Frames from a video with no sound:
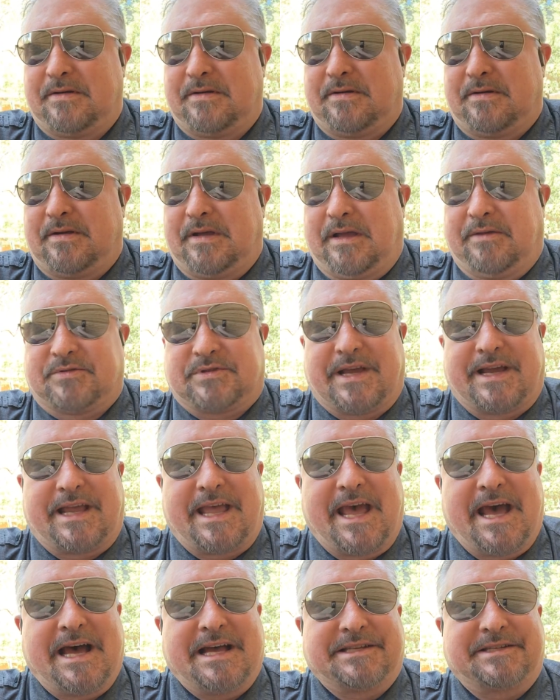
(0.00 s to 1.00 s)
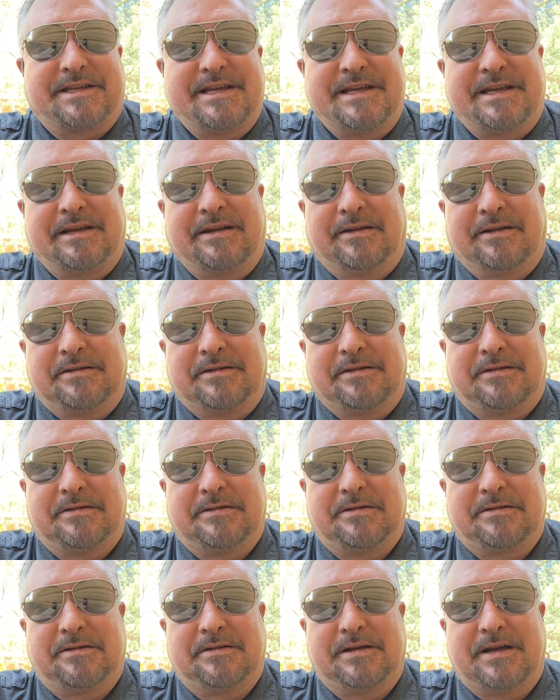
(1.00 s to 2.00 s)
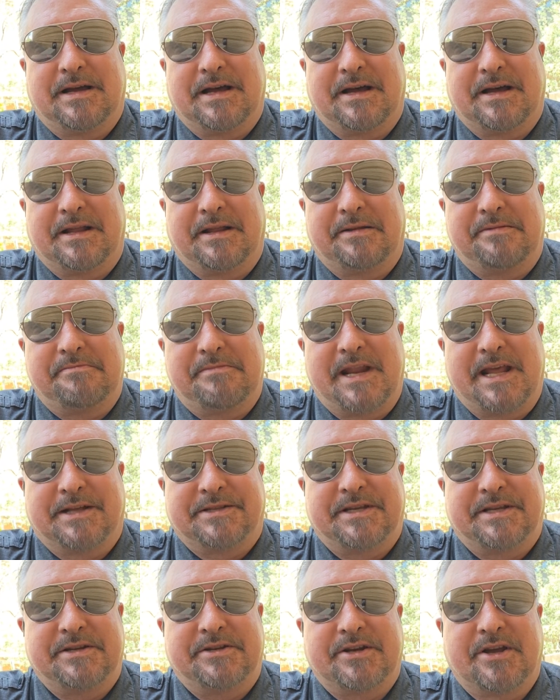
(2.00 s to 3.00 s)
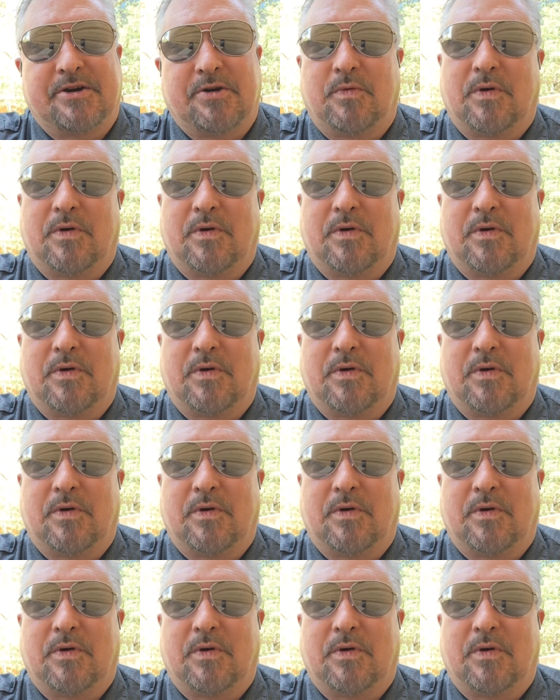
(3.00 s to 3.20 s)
It was like asking Nancy Joe,